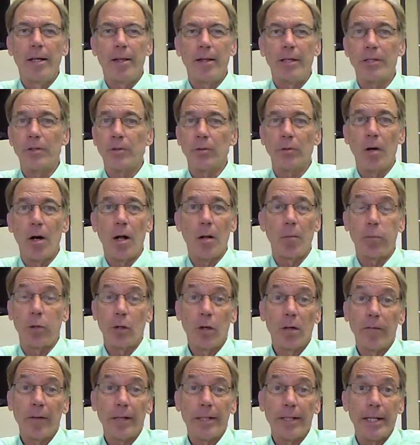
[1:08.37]
These are all
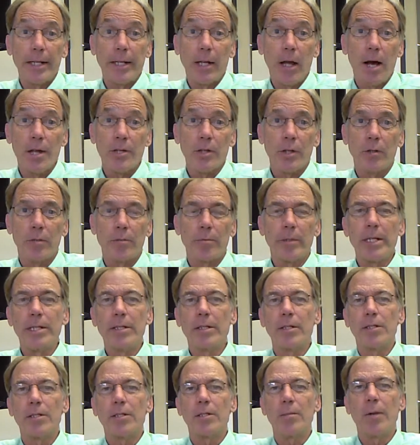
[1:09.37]
perfectly logical
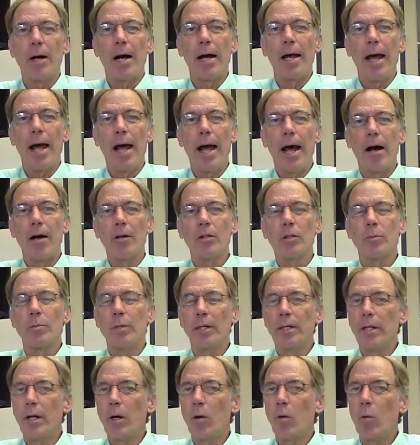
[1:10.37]
reasons to buy a house,
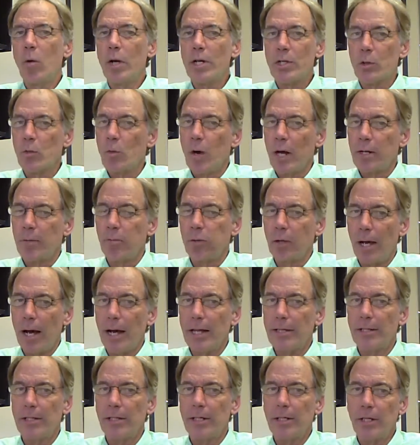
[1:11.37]
but know which one
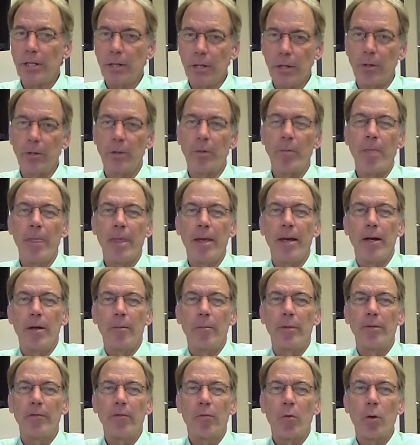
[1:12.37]
applies to you
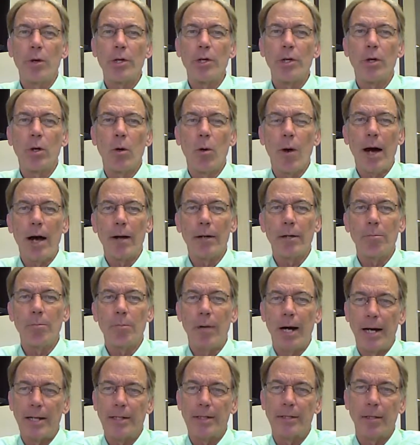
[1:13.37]
before you go out
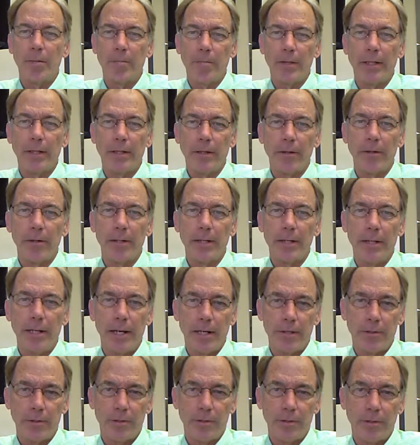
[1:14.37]
and buy something here in the
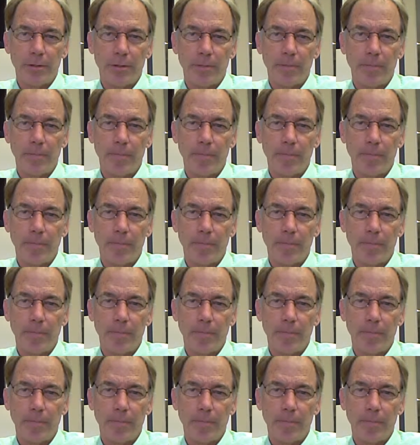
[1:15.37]
desert.